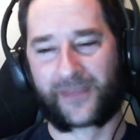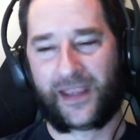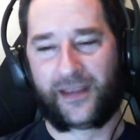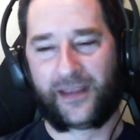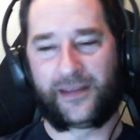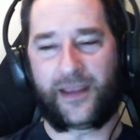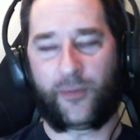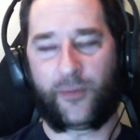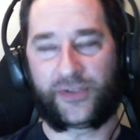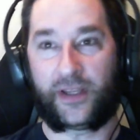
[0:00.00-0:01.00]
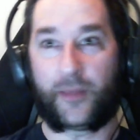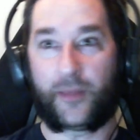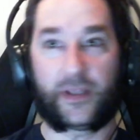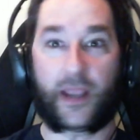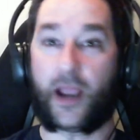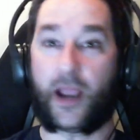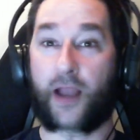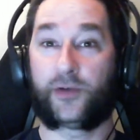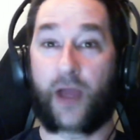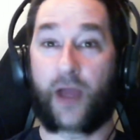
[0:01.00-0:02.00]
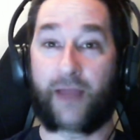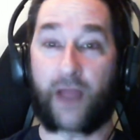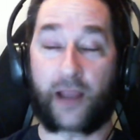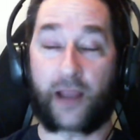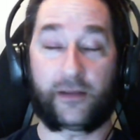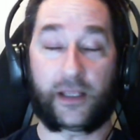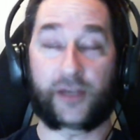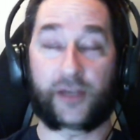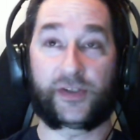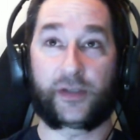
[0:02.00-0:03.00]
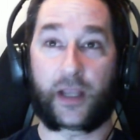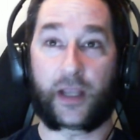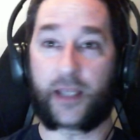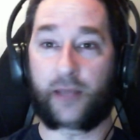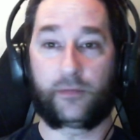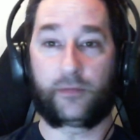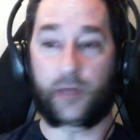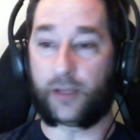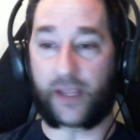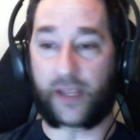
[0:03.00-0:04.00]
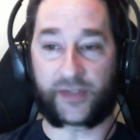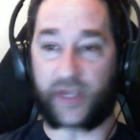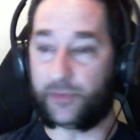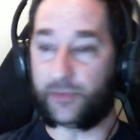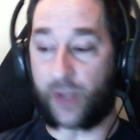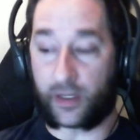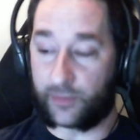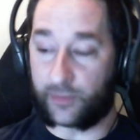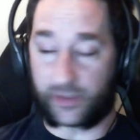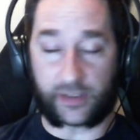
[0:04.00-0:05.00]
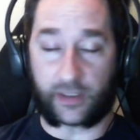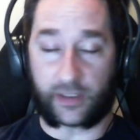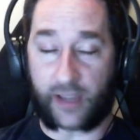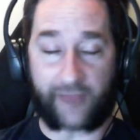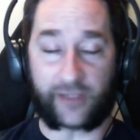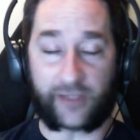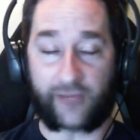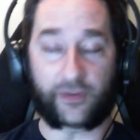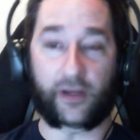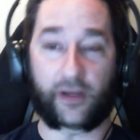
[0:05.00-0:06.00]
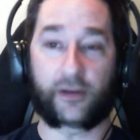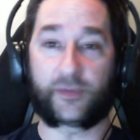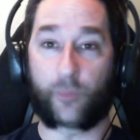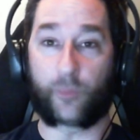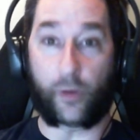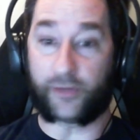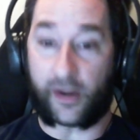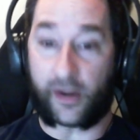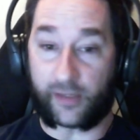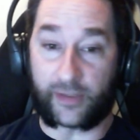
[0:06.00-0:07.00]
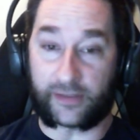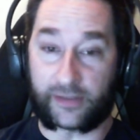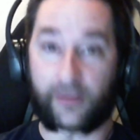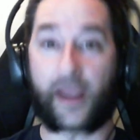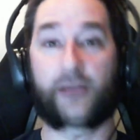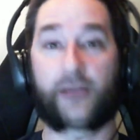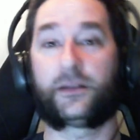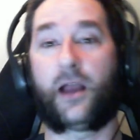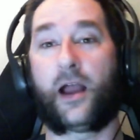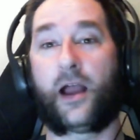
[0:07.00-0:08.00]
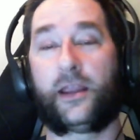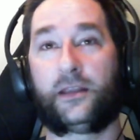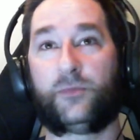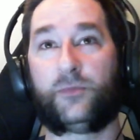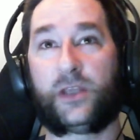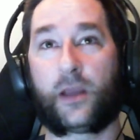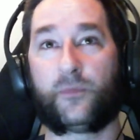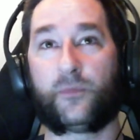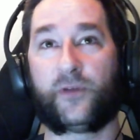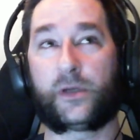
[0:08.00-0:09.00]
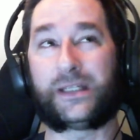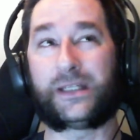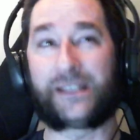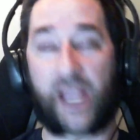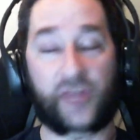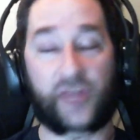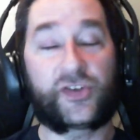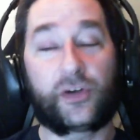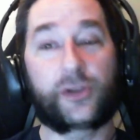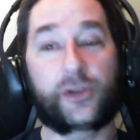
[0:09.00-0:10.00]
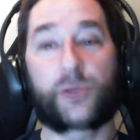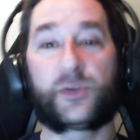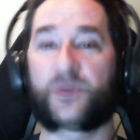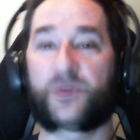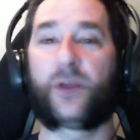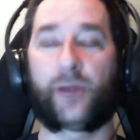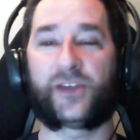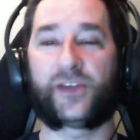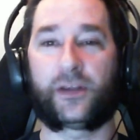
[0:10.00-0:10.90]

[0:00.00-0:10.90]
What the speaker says: Yeah, well, see, I mean, it is again in that same document affidavit there. It's well documented that I become very intense during super speedway racing.